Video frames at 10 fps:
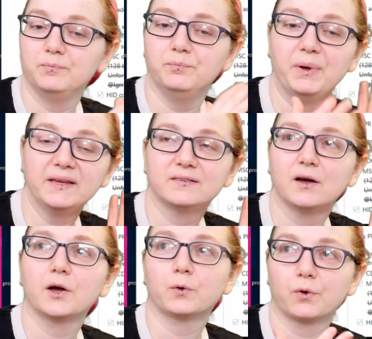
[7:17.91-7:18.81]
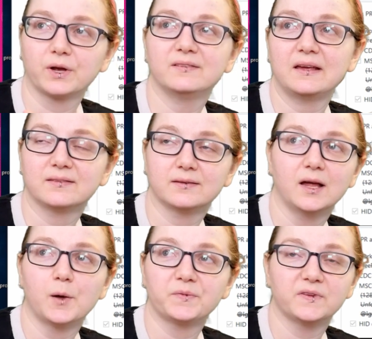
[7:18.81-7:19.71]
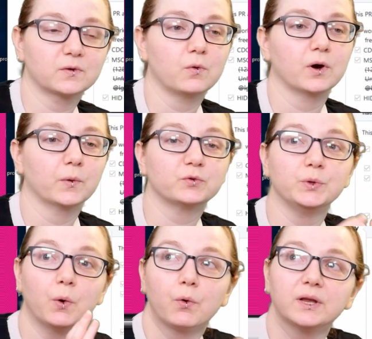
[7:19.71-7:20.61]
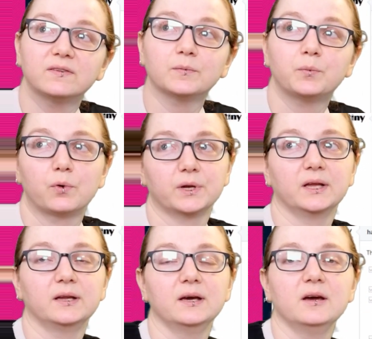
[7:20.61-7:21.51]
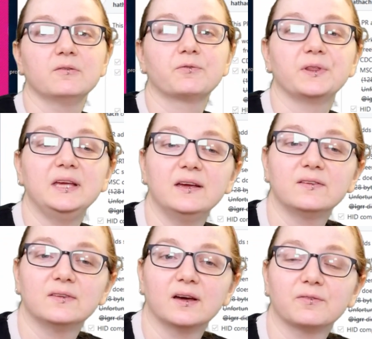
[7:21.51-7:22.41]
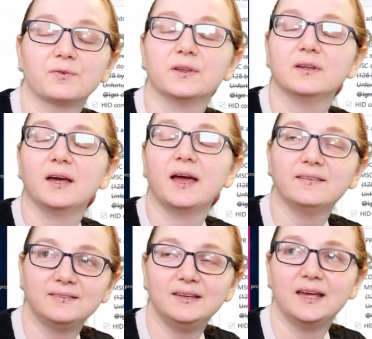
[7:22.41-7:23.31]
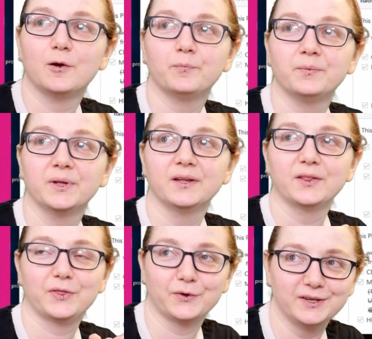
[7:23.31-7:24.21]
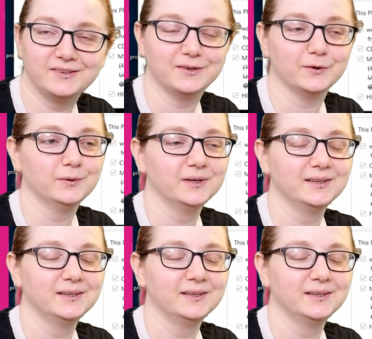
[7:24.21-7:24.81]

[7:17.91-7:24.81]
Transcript: based on or is a Synopsys core, which we already supported for the ES, uh, for the STM 32.